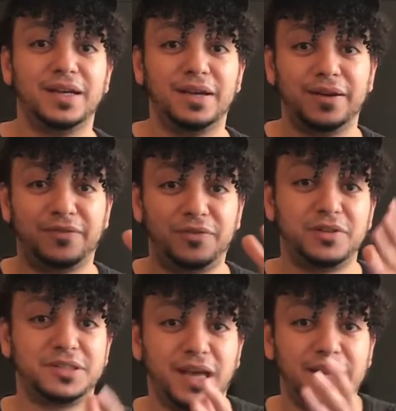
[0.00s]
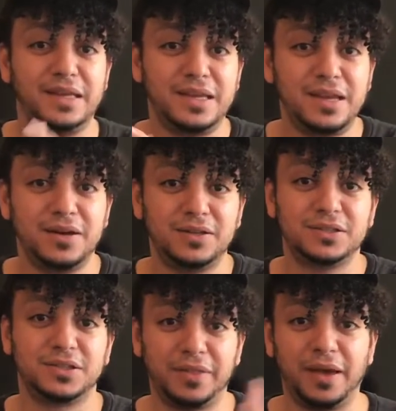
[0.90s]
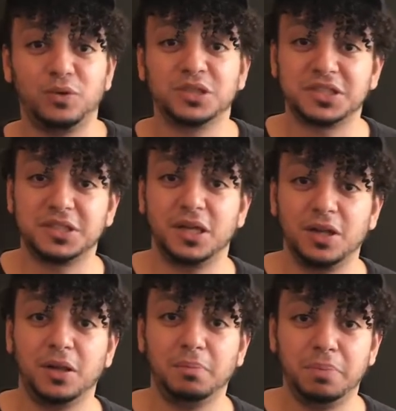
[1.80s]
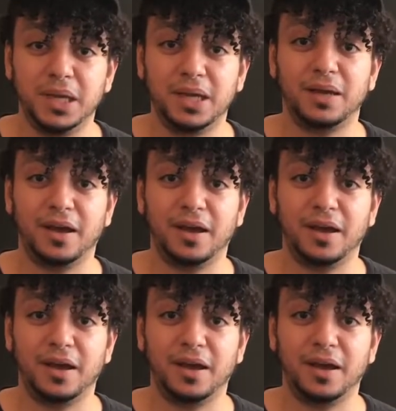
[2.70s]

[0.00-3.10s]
for 10 years they will still be